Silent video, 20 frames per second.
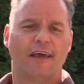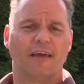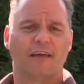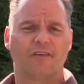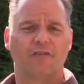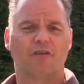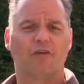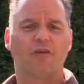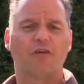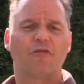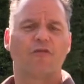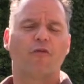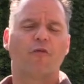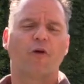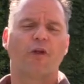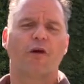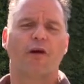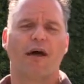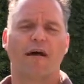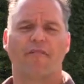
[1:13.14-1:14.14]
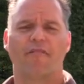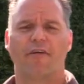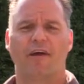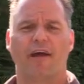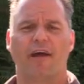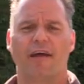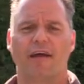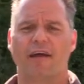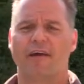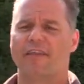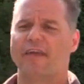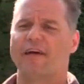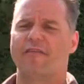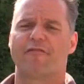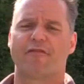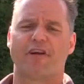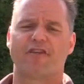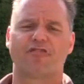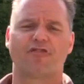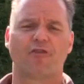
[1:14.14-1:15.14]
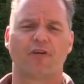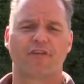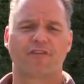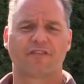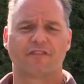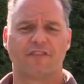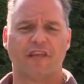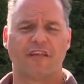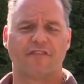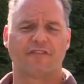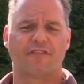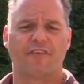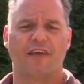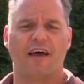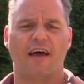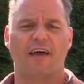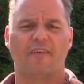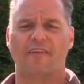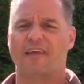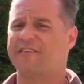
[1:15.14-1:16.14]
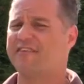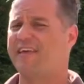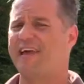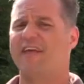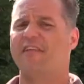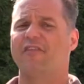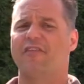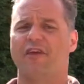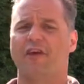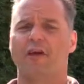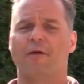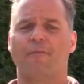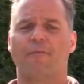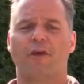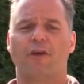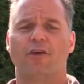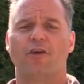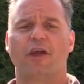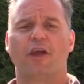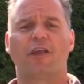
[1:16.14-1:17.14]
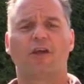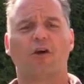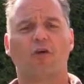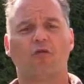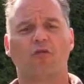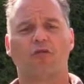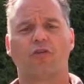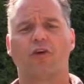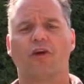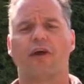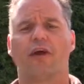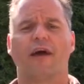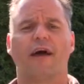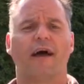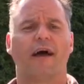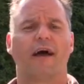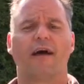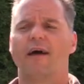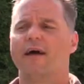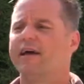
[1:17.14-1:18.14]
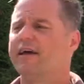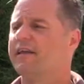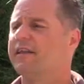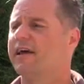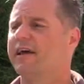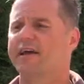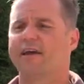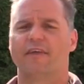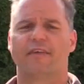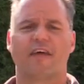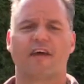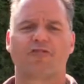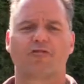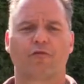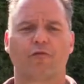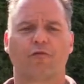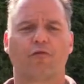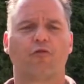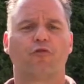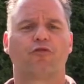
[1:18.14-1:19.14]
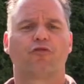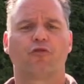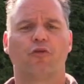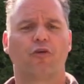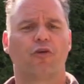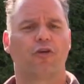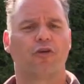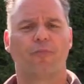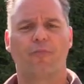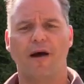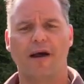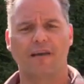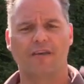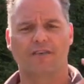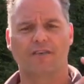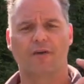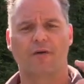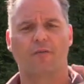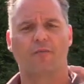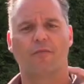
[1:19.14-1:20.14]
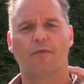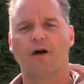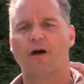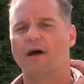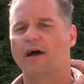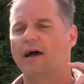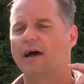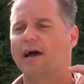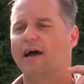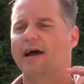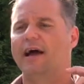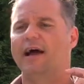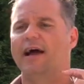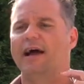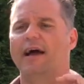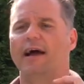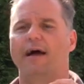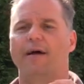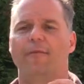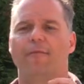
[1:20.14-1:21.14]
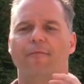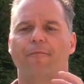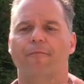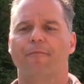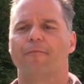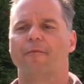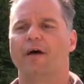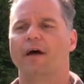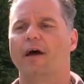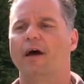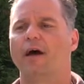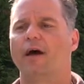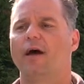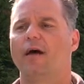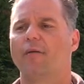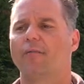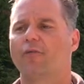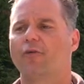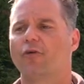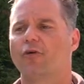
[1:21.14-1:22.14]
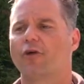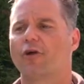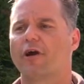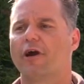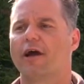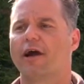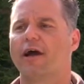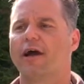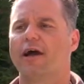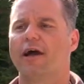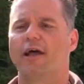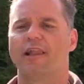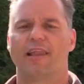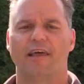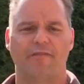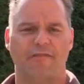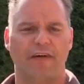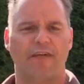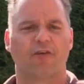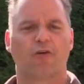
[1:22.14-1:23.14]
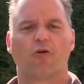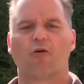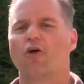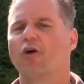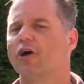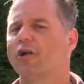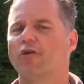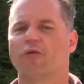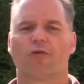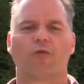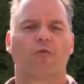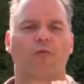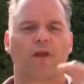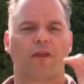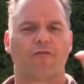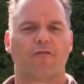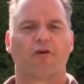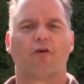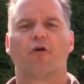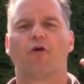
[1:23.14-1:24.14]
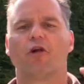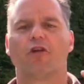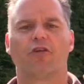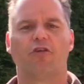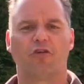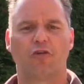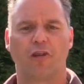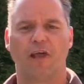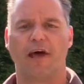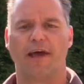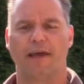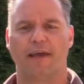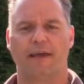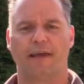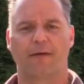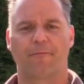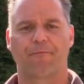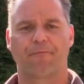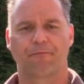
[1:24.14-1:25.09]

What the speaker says: So if you wanna have an air freshener that's healthy, you can go to the like a natural food store, you buy some pure lavender oil or whatever oil you like.